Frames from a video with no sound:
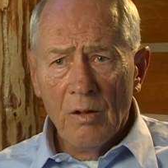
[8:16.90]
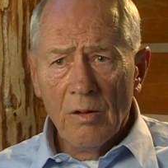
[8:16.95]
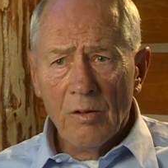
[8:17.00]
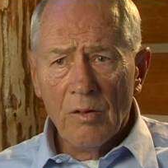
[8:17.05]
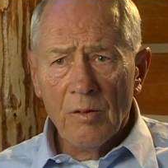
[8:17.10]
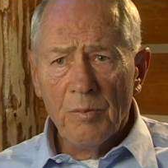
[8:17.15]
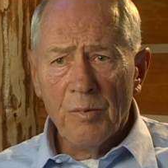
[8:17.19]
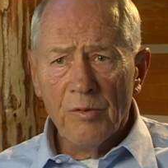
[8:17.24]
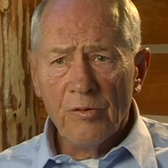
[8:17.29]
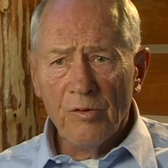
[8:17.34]

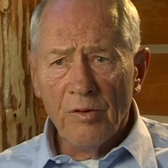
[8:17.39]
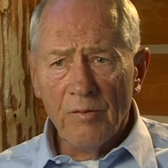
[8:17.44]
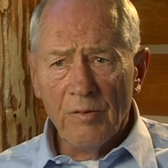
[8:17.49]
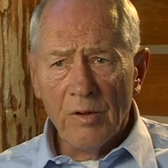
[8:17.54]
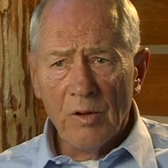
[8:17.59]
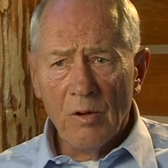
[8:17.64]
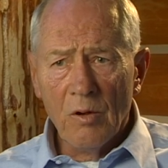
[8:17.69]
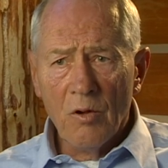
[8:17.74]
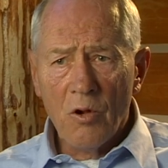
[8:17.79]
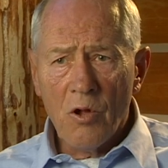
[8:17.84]
the
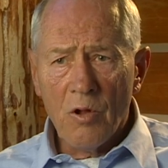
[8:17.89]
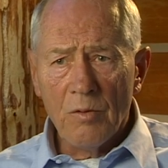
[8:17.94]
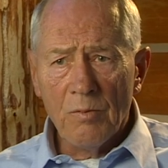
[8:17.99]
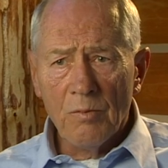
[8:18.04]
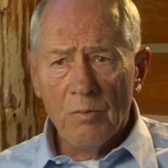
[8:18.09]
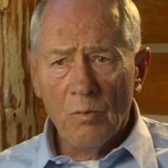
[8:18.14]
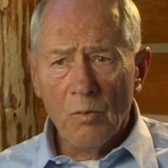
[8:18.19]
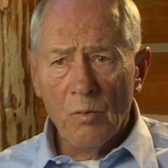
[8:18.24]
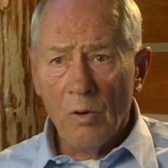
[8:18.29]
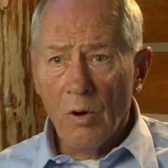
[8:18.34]
Pacific Ocean,
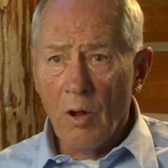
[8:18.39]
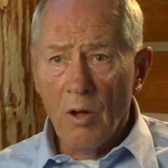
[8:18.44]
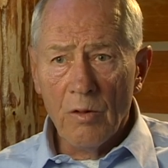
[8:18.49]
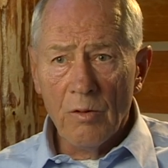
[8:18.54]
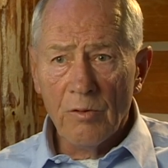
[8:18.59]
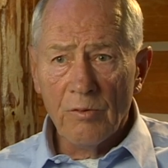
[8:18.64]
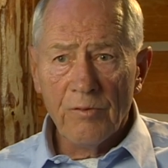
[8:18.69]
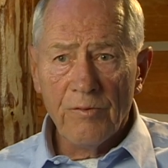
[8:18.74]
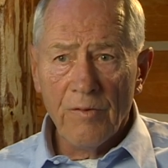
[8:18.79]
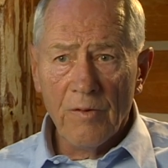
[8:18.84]
where all
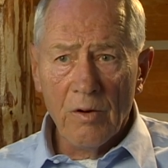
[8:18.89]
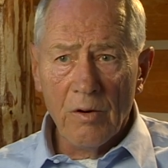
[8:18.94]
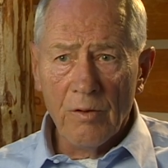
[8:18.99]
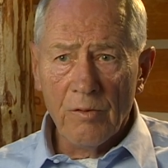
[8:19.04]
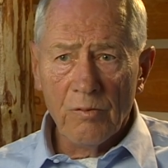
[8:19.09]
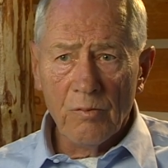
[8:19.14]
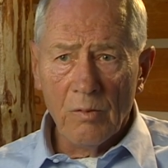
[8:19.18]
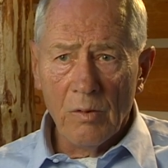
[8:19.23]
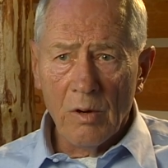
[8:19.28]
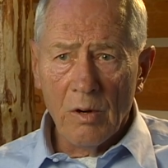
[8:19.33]
those
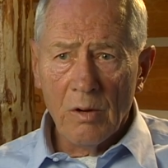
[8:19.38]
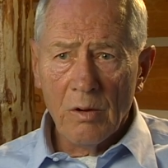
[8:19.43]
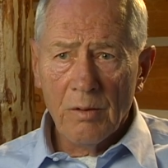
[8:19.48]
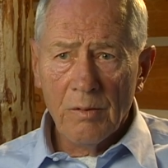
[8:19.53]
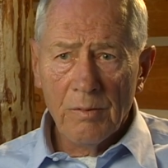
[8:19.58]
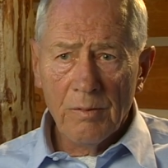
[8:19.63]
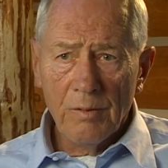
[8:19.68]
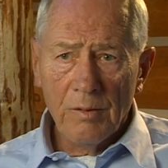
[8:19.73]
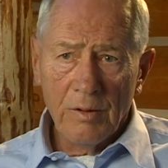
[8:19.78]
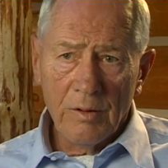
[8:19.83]
furs were
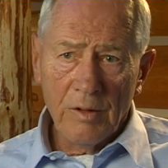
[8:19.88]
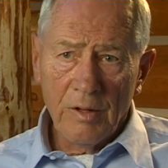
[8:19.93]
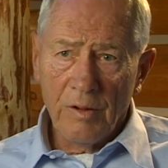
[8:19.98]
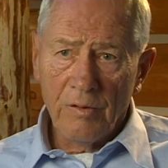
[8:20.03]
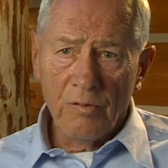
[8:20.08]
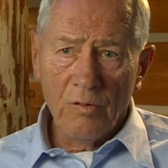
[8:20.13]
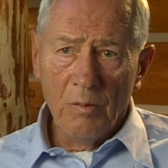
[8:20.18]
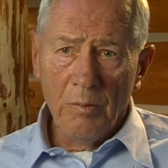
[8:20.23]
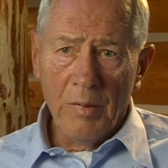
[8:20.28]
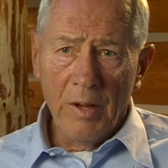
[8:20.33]
that they
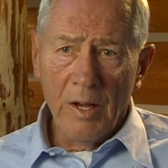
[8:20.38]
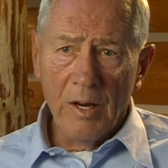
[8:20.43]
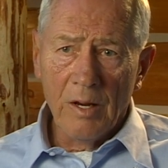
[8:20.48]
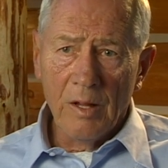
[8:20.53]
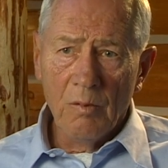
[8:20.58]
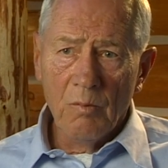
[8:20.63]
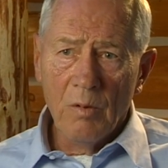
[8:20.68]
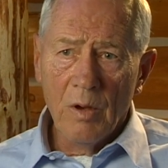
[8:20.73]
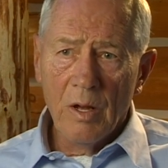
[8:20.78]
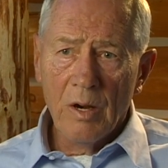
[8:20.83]
so
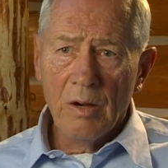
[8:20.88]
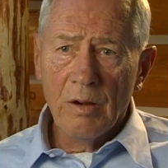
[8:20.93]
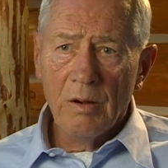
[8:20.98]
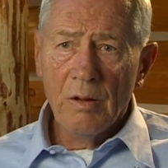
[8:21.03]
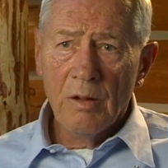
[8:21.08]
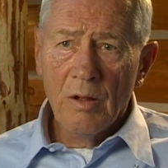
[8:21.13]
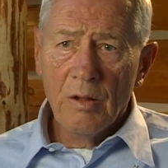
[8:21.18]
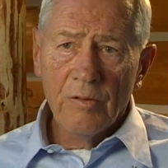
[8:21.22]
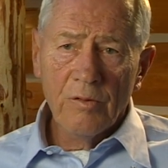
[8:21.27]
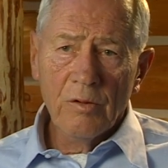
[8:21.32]
badly wanted.
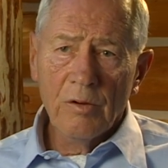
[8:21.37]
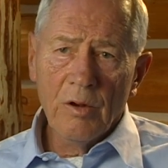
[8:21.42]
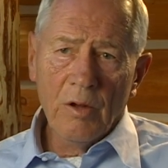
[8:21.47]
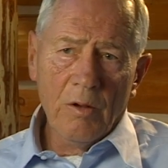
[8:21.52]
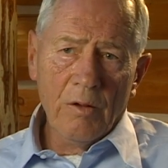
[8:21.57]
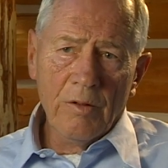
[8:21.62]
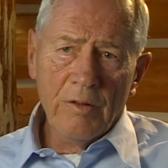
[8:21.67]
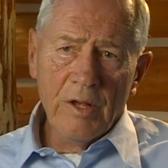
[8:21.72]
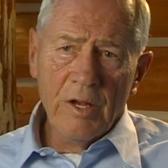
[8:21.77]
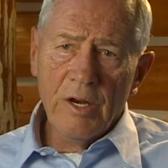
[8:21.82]
So
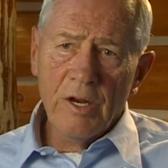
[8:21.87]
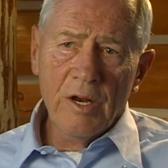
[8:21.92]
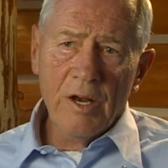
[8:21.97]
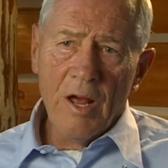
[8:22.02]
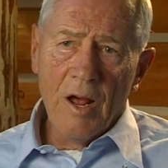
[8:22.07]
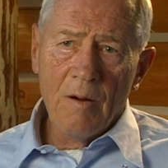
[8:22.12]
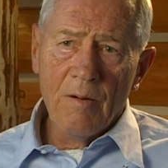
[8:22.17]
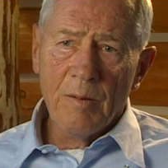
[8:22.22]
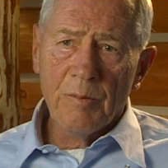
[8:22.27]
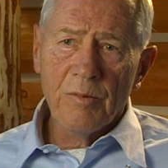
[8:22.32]
no, they did
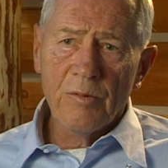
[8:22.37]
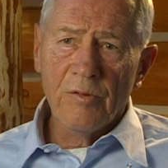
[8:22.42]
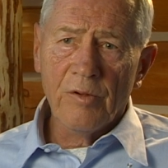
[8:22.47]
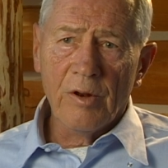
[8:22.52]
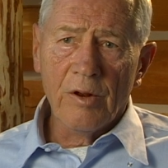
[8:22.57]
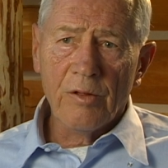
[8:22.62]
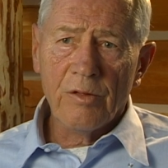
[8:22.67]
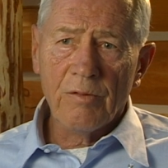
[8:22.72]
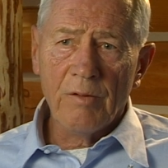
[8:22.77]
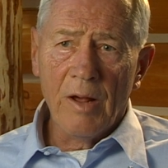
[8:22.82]
not represent
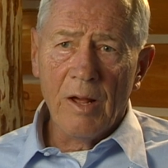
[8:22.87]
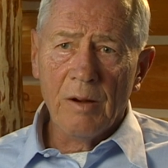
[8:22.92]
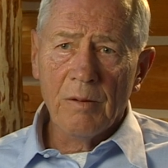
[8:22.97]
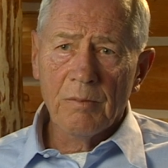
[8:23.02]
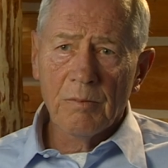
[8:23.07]
a threat.